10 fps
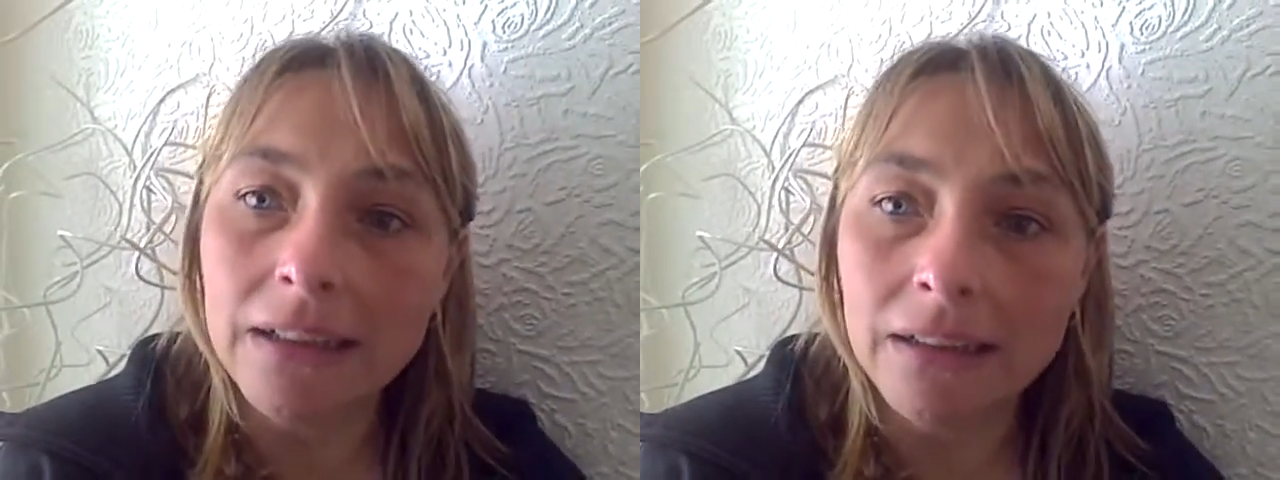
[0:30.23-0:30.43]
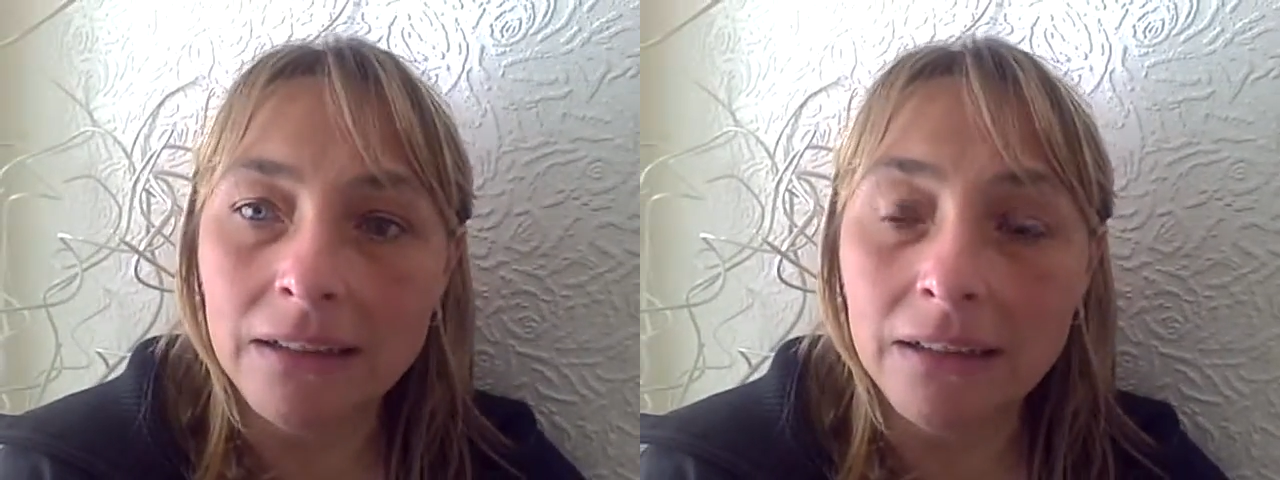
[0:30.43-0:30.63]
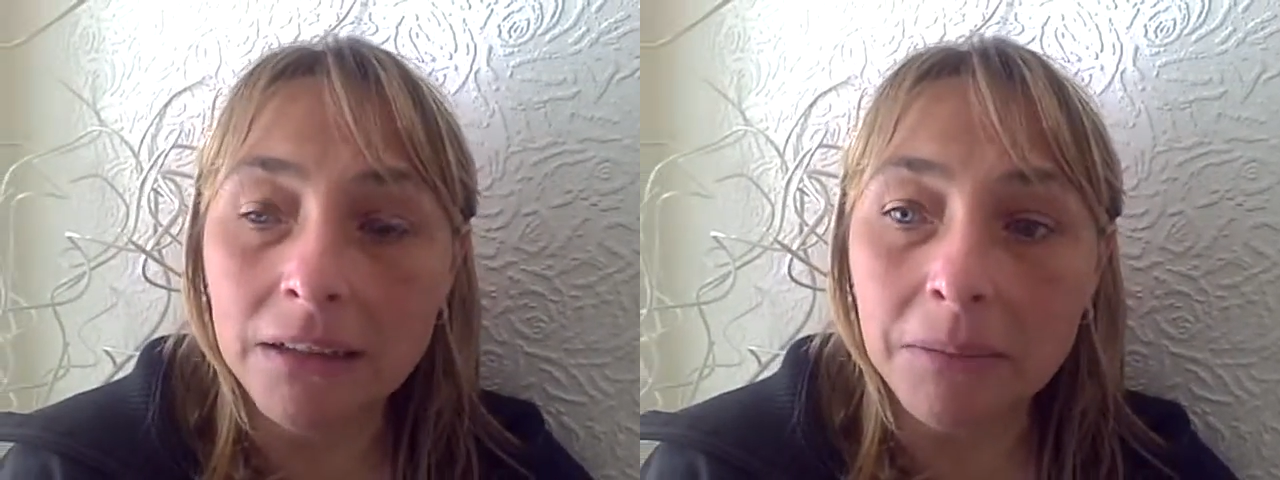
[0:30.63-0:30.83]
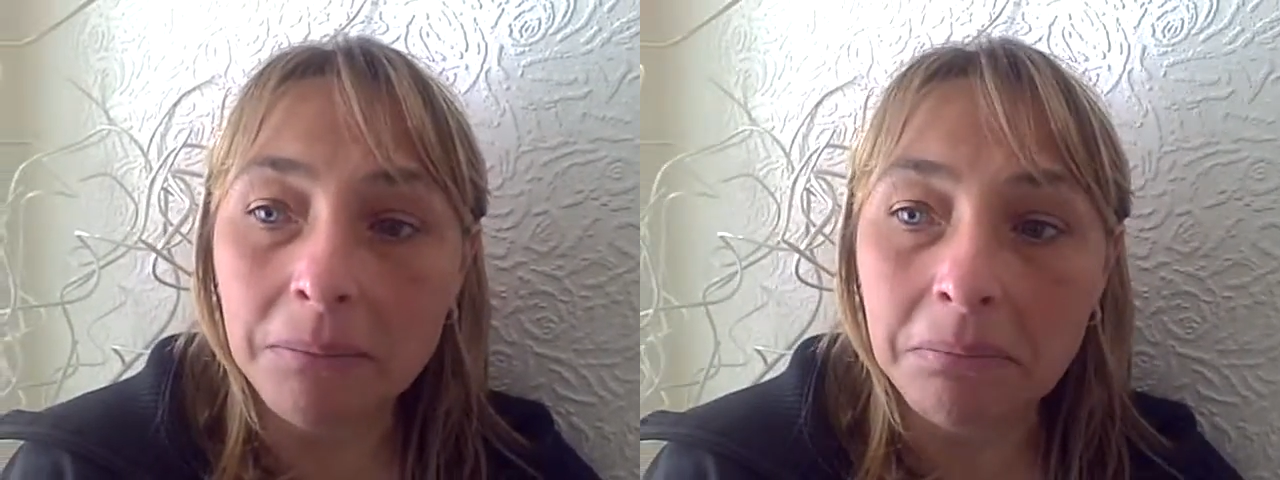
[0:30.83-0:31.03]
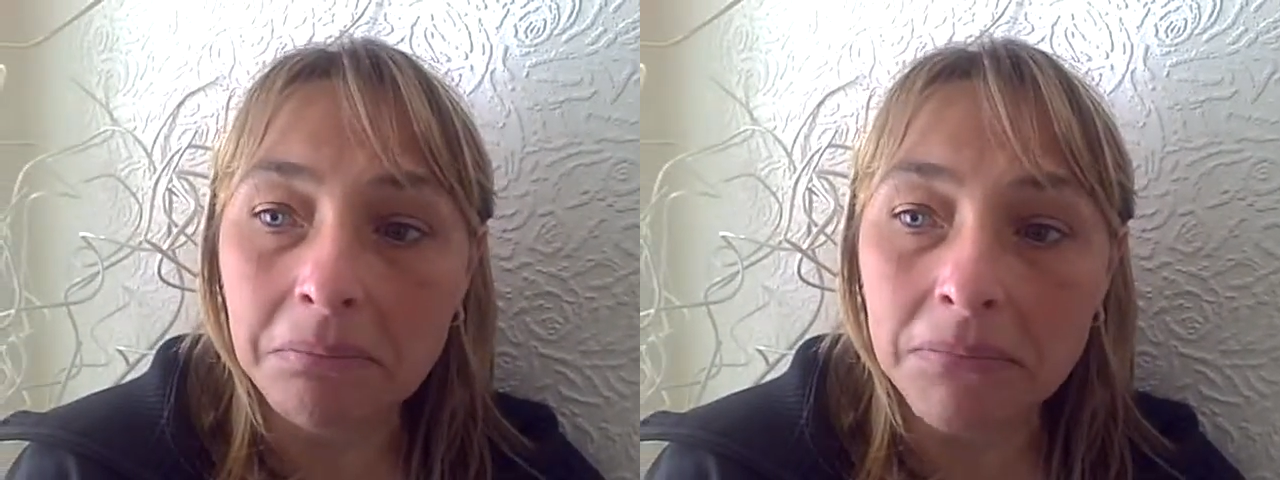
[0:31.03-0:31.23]
Um,
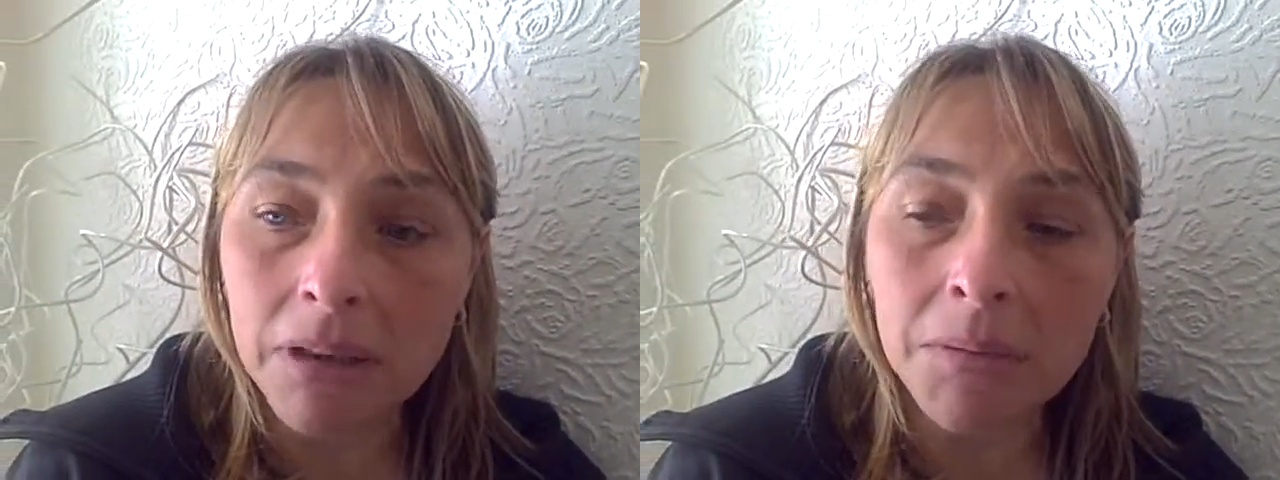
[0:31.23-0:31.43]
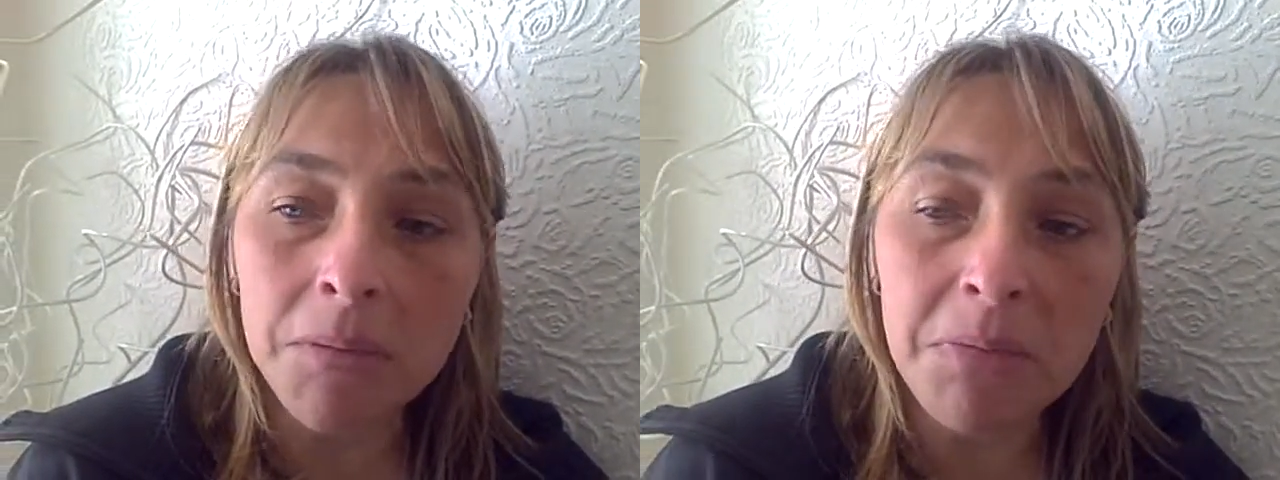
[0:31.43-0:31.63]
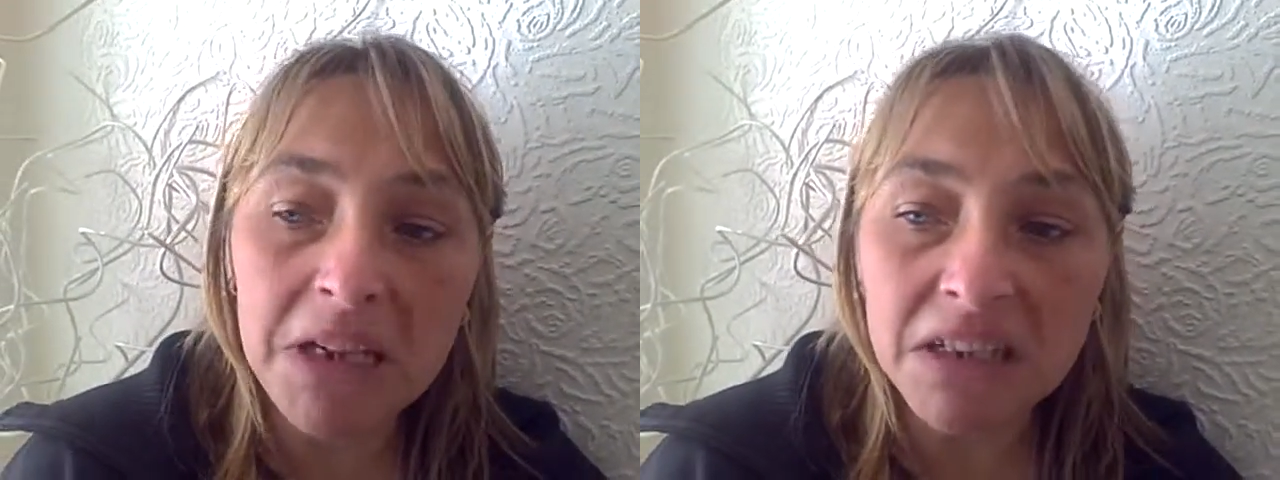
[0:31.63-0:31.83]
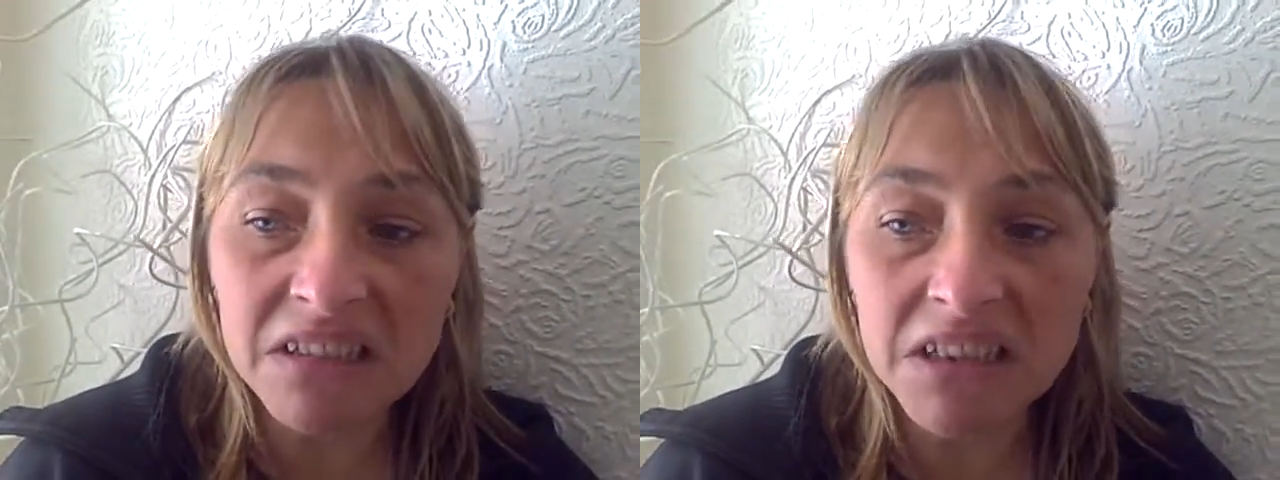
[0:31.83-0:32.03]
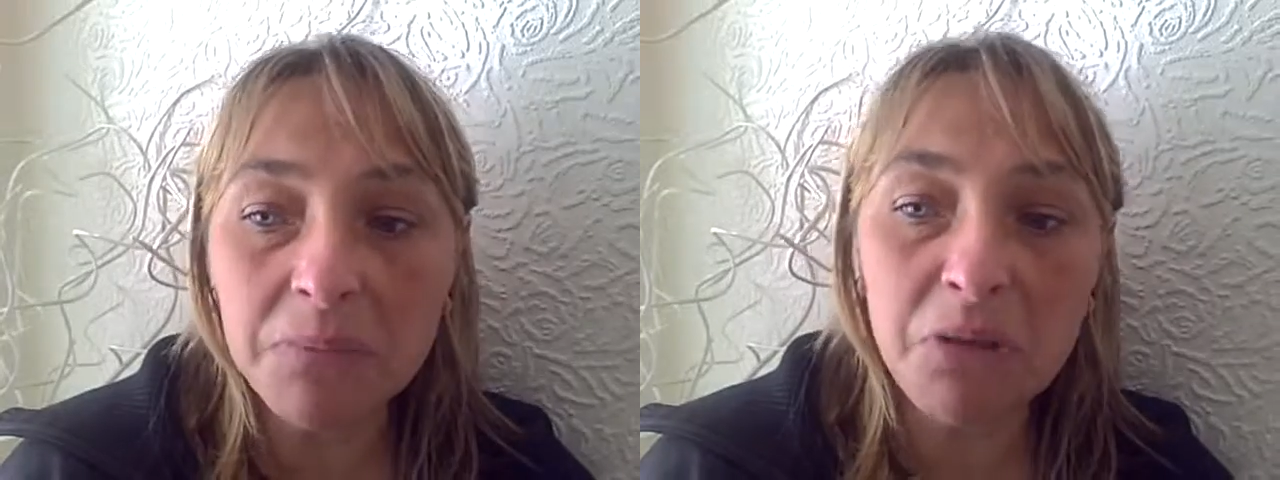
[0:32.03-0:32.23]
I'm a
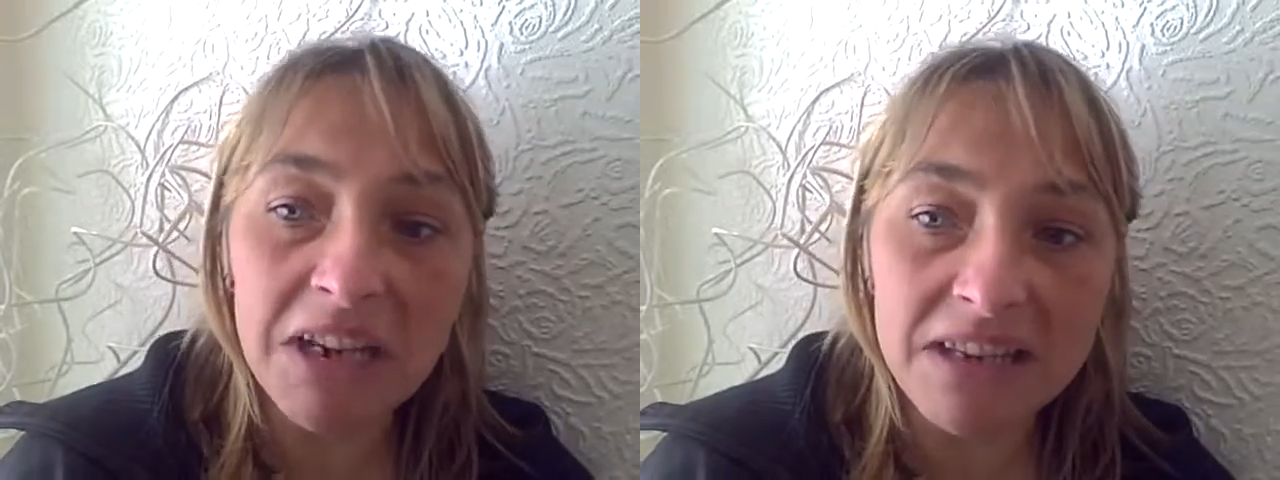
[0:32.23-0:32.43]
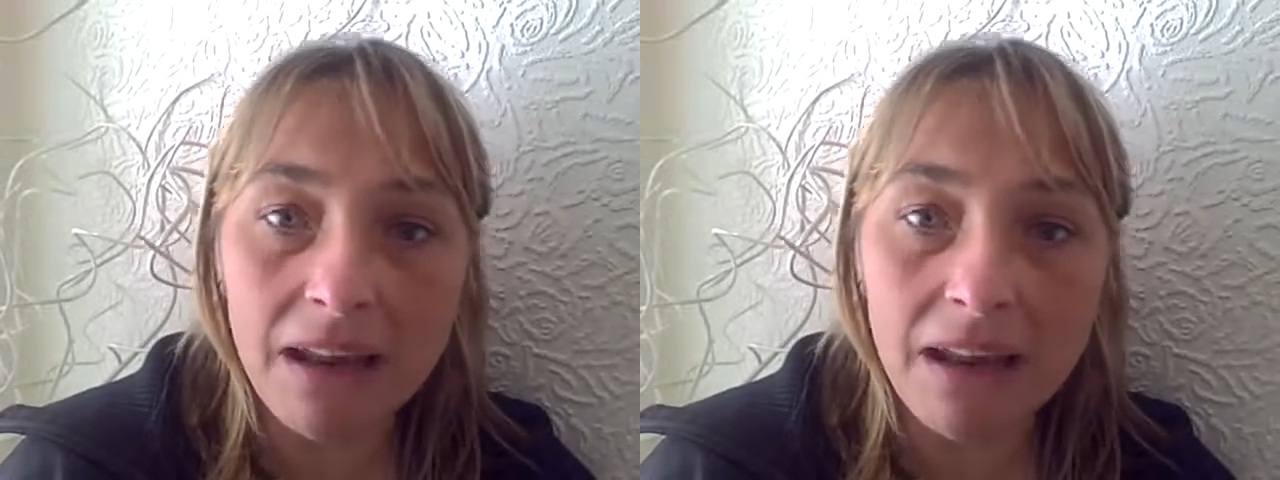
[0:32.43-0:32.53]
bit depressed